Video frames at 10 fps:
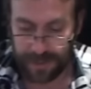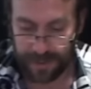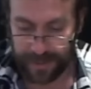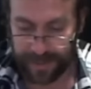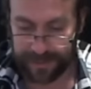
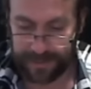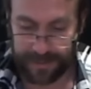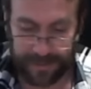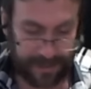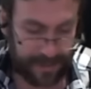Like,
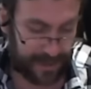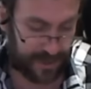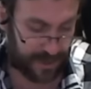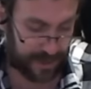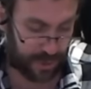it
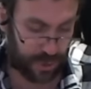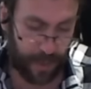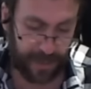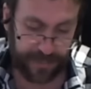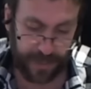just looks so
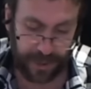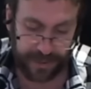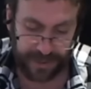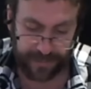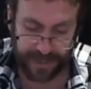much bulkier
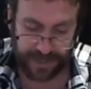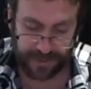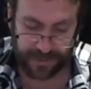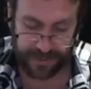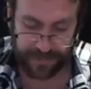in
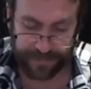pictures.